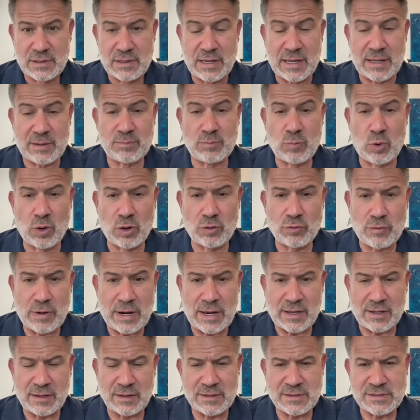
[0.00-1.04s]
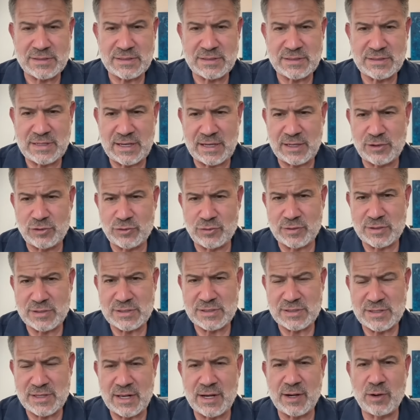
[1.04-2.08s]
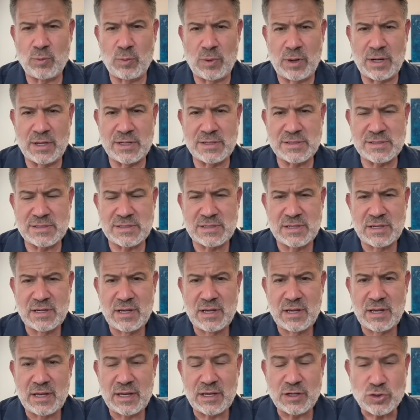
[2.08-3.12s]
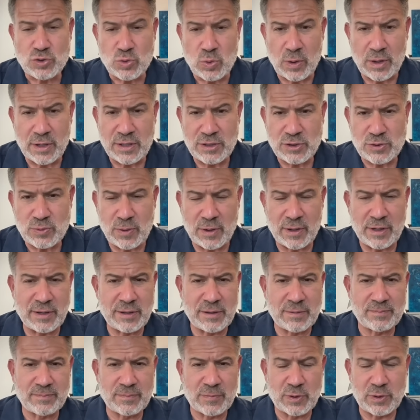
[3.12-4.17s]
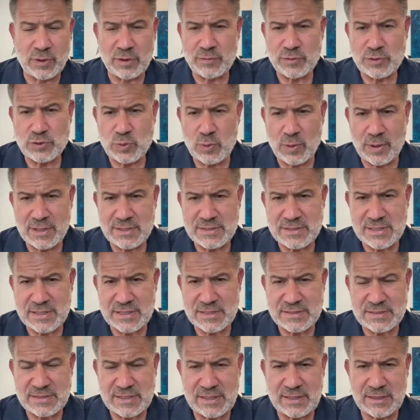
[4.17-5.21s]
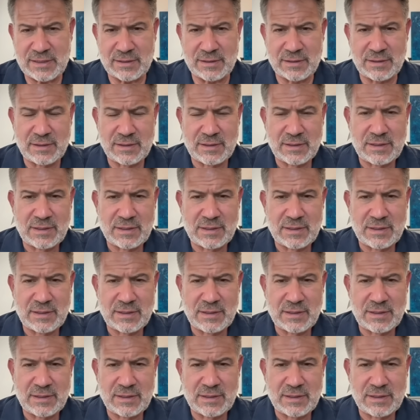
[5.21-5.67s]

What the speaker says: and more reckless and dangerous than he was in 2020 or even 2016.